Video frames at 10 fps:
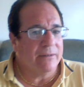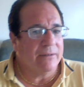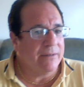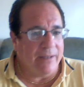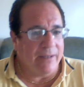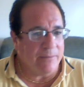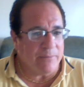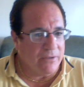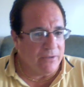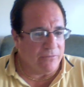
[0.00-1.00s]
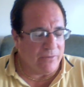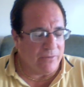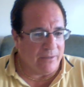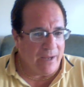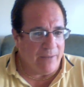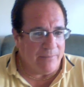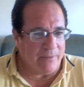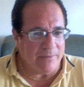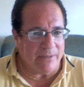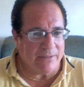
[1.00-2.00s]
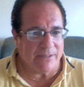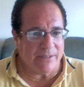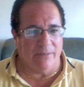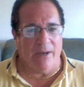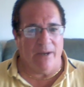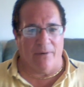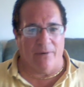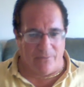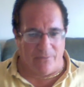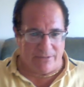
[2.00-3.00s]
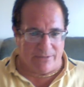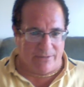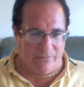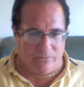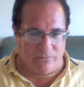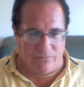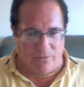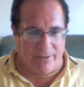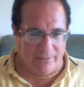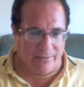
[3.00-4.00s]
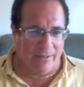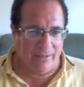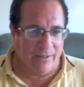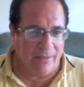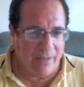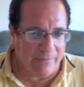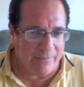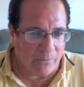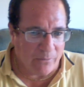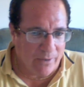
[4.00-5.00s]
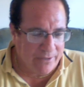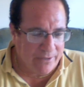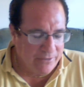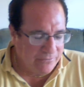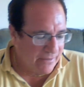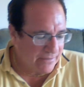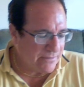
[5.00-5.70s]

can't be good for Alabama because Alabama wants to run, have that run defense.